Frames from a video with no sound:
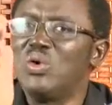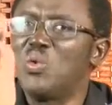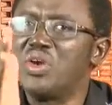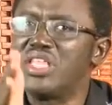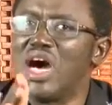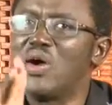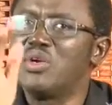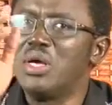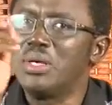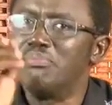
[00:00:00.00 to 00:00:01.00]
without
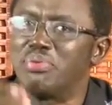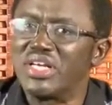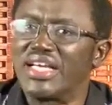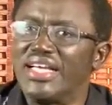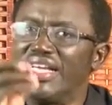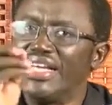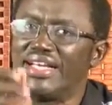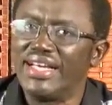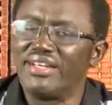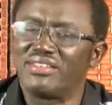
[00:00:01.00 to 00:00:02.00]
breaking
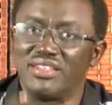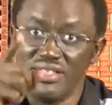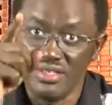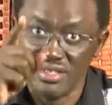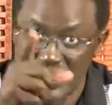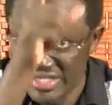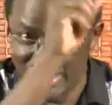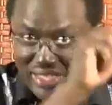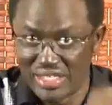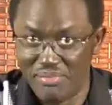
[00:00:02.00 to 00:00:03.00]
eggs. These
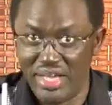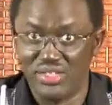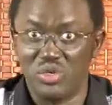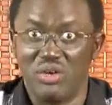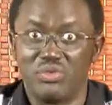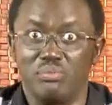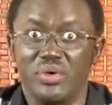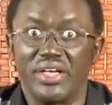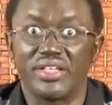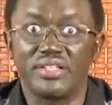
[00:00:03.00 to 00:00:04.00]
are some eggs you have to
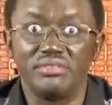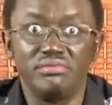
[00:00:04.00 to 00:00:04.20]
break.